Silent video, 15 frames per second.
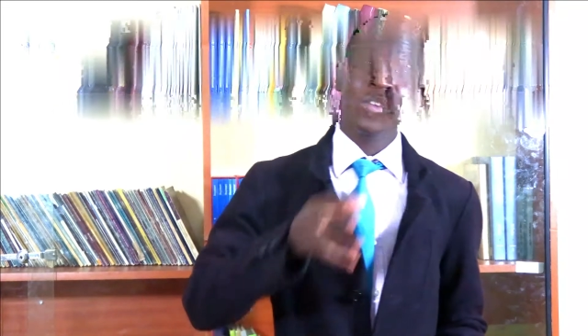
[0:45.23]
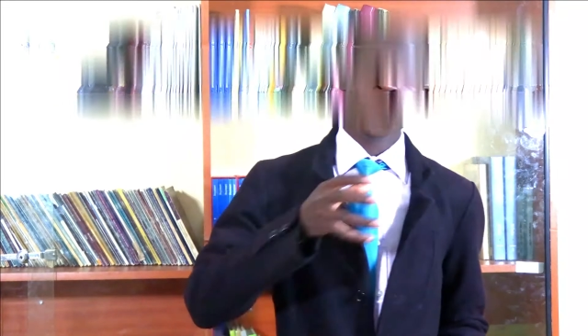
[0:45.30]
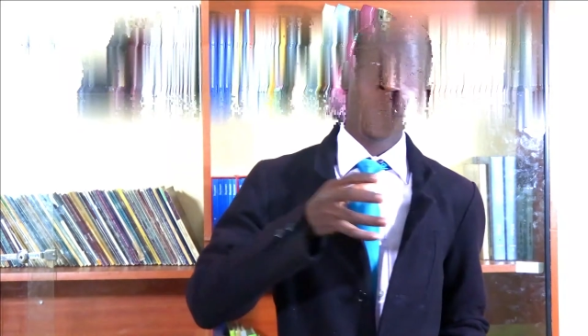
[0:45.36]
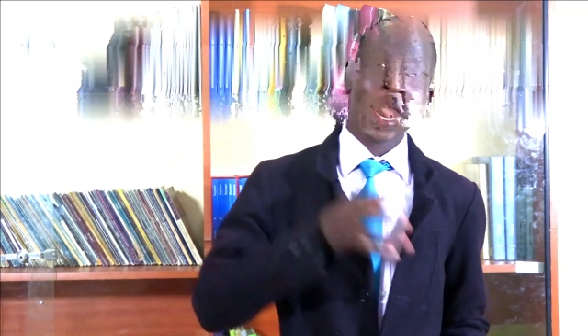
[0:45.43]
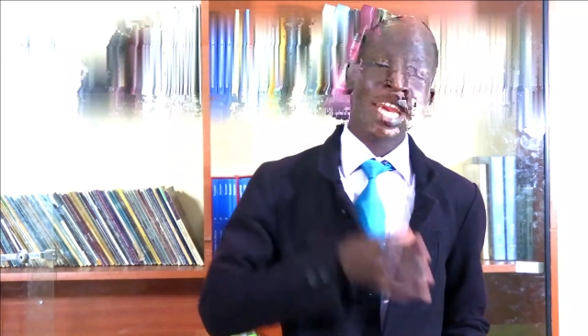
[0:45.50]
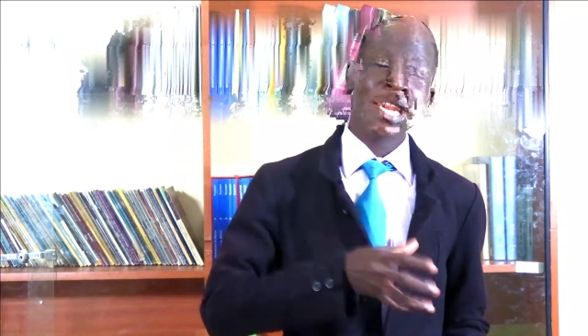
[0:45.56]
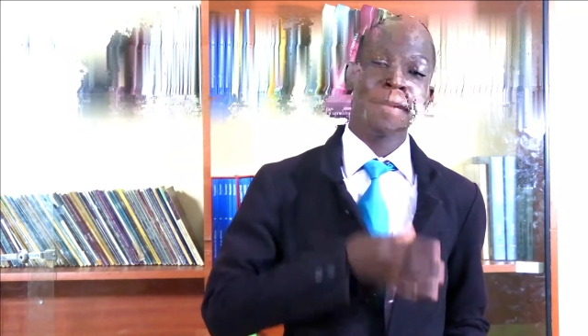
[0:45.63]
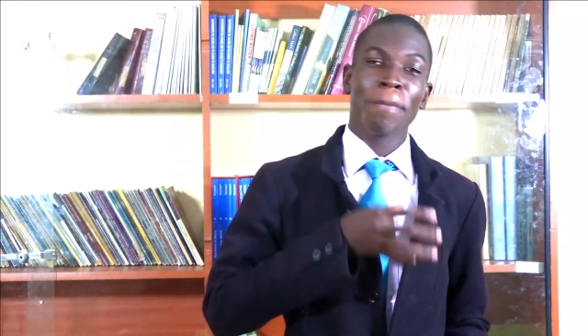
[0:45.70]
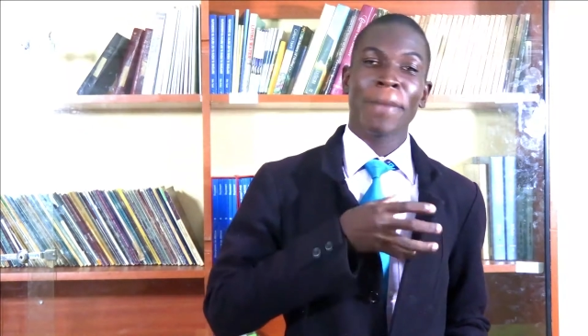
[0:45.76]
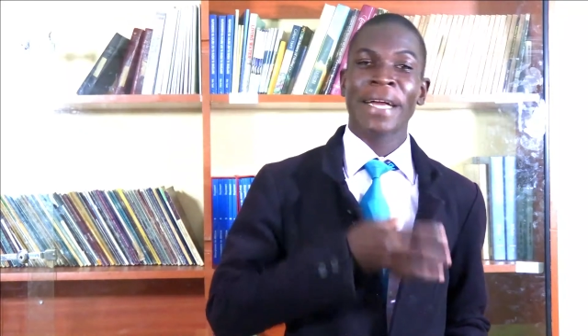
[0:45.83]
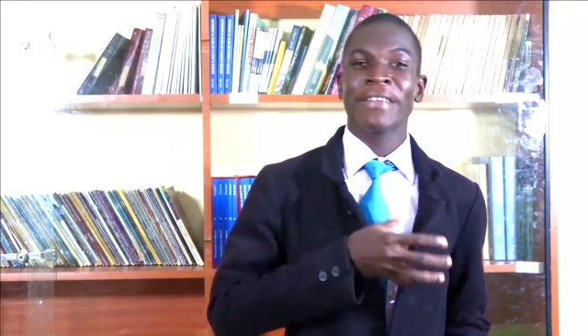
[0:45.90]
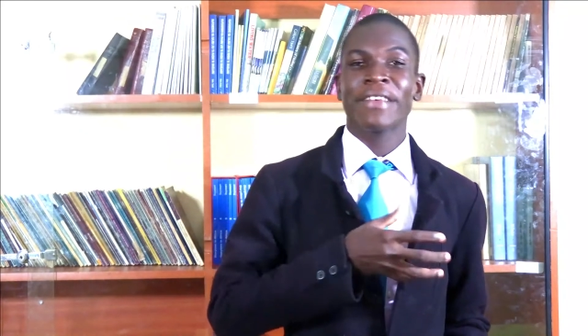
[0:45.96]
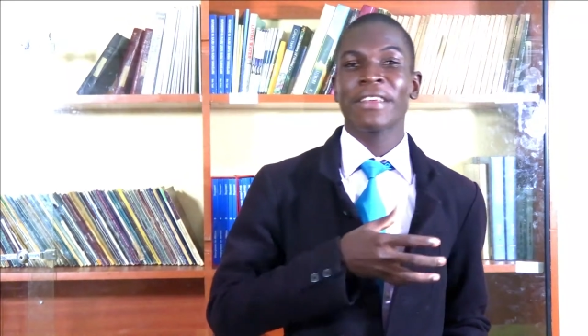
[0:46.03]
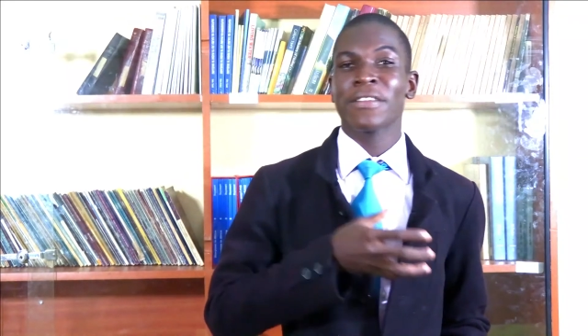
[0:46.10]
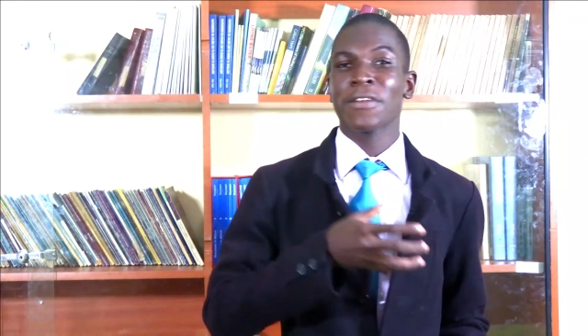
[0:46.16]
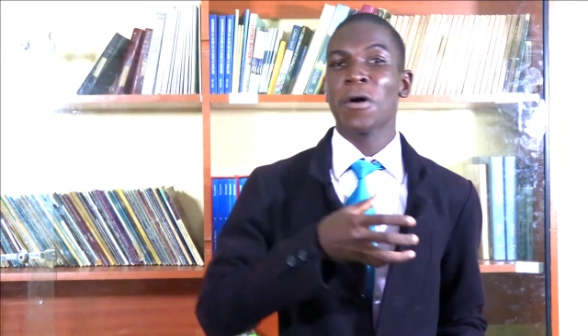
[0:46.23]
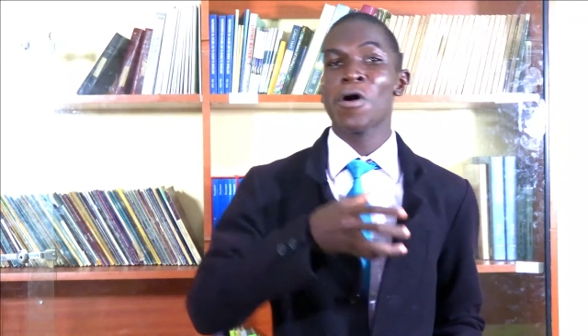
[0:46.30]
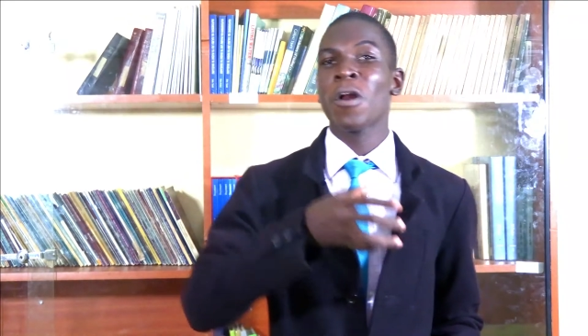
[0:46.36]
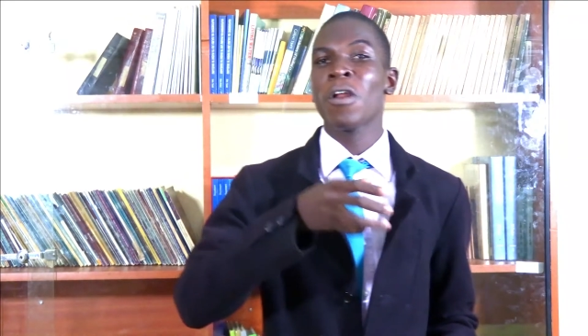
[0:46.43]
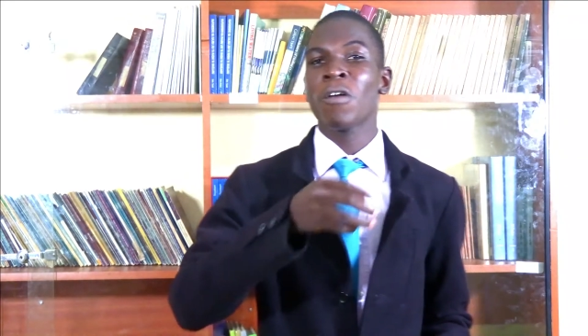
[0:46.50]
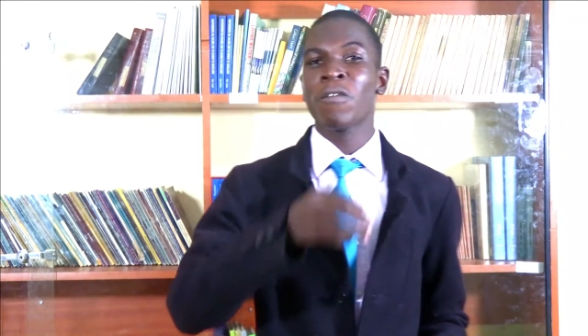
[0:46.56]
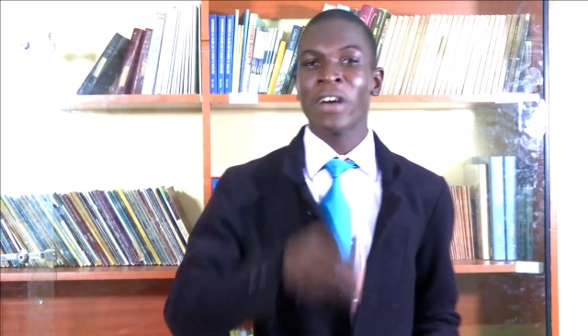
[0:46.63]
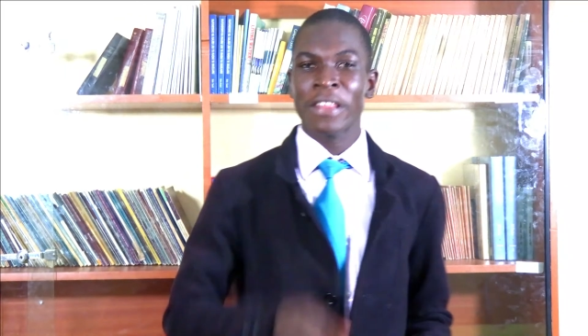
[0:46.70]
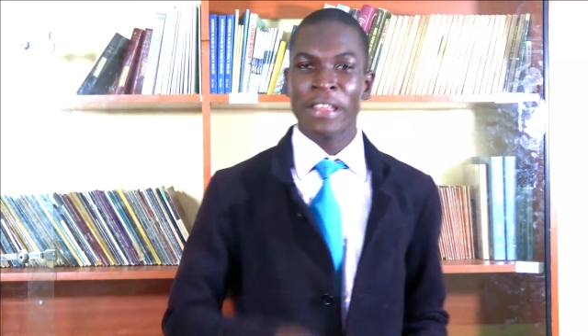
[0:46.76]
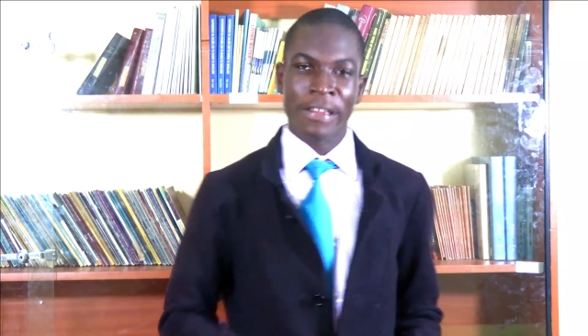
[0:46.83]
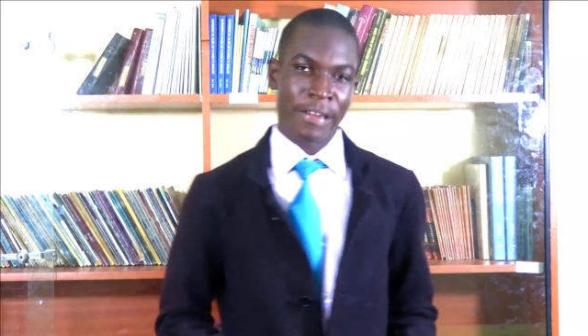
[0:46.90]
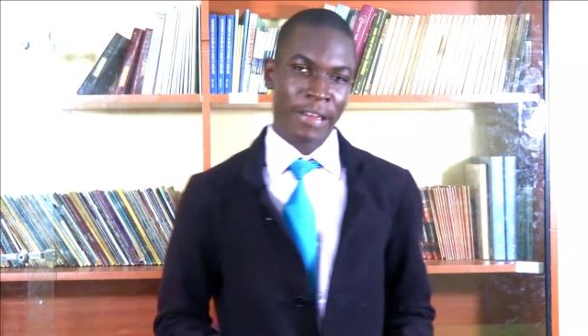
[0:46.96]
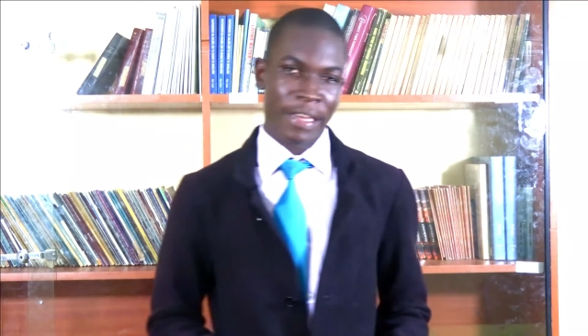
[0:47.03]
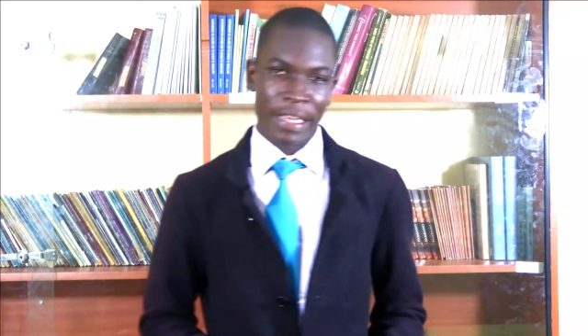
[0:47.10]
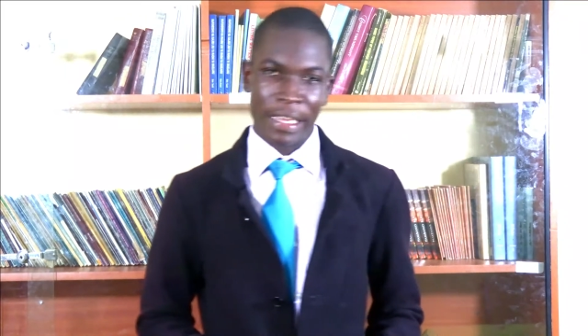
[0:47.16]
white patches all over the
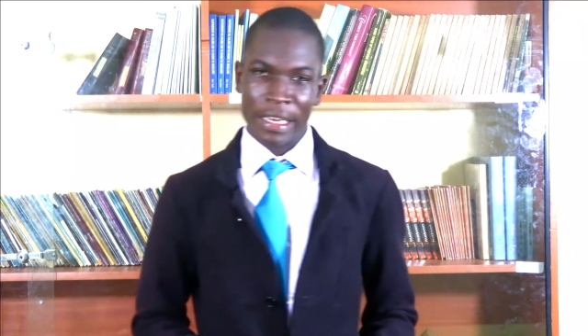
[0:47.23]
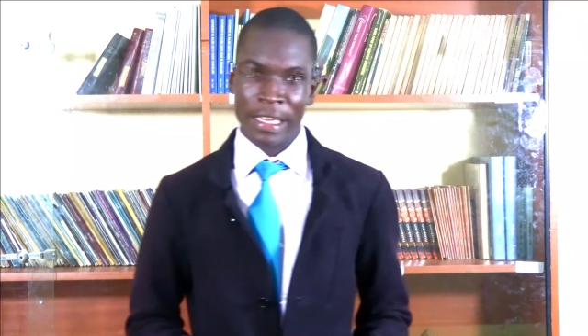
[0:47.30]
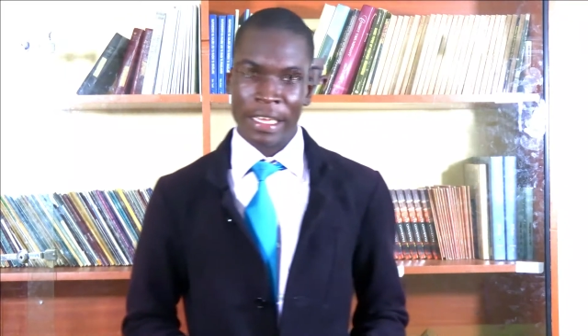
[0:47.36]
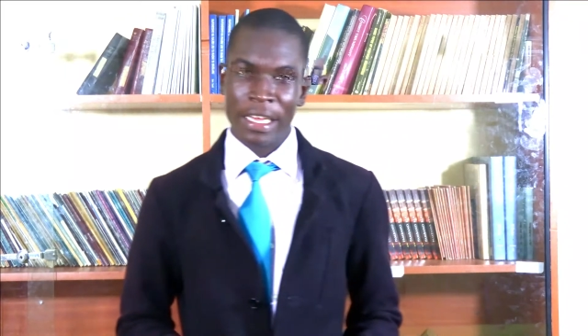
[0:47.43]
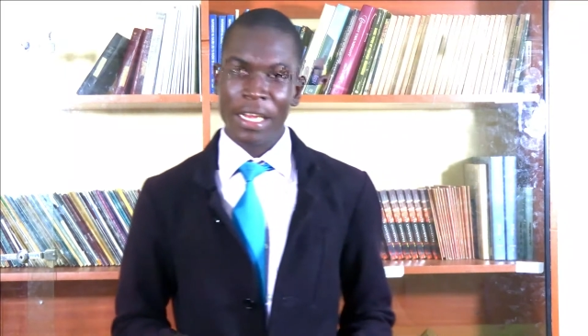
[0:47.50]
skin.